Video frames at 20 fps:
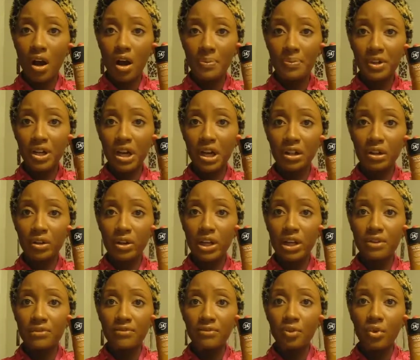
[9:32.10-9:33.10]
the color
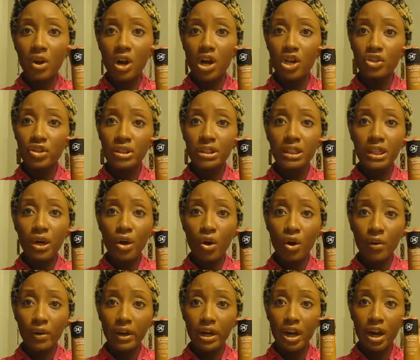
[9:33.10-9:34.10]
in 400
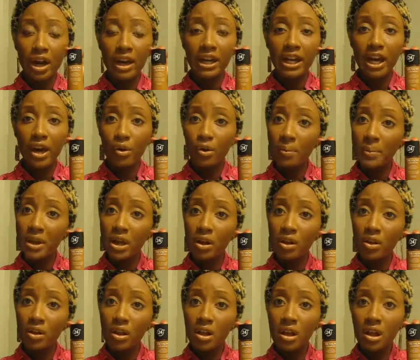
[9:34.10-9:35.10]

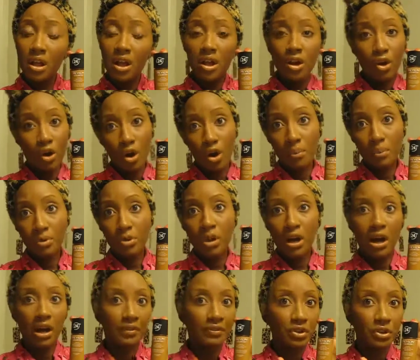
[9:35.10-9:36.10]
caramel,
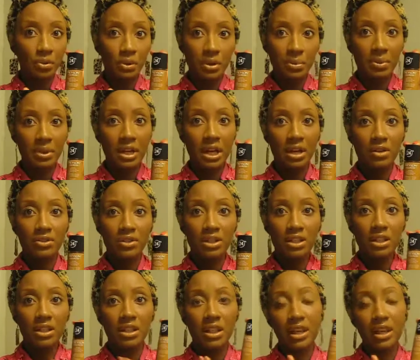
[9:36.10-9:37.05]
however you want to pronounce it.